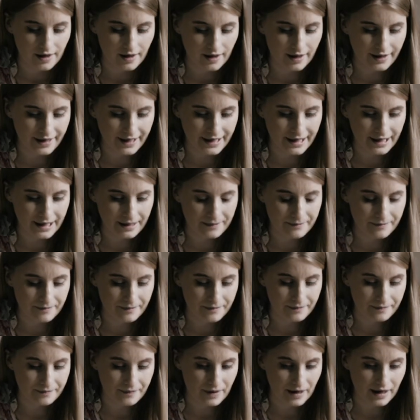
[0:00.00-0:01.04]

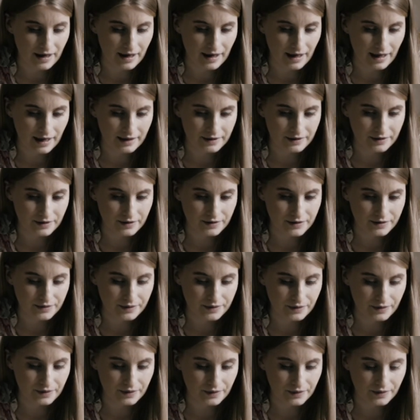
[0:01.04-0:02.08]
And
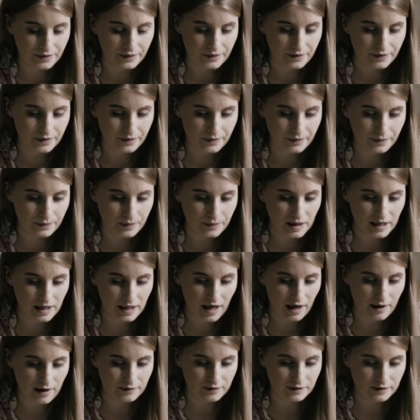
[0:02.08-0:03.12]
we can
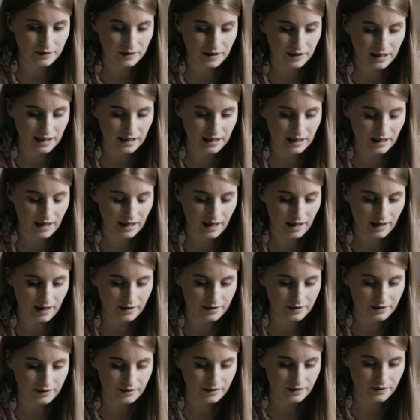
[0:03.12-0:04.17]
have a look here at
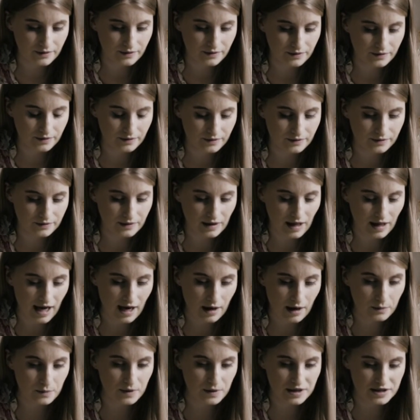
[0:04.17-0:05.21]

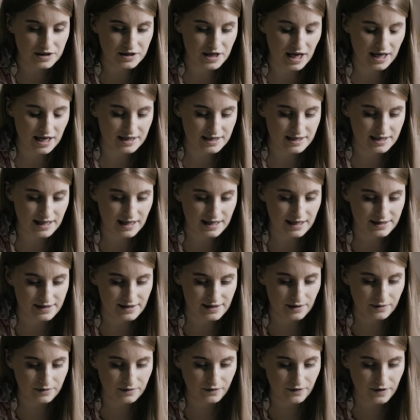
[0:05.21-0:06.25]
how we can change this.
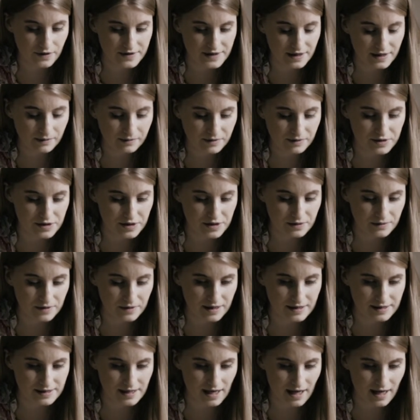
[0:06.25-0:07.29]
So the first thing I'm going to do
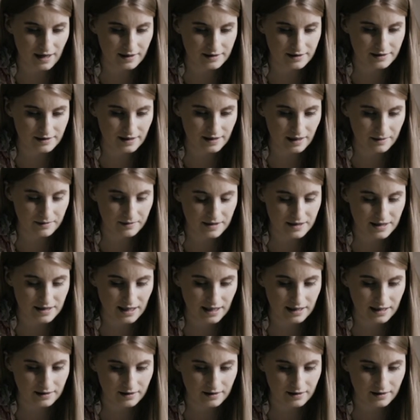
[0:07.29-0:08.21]
is add the image in.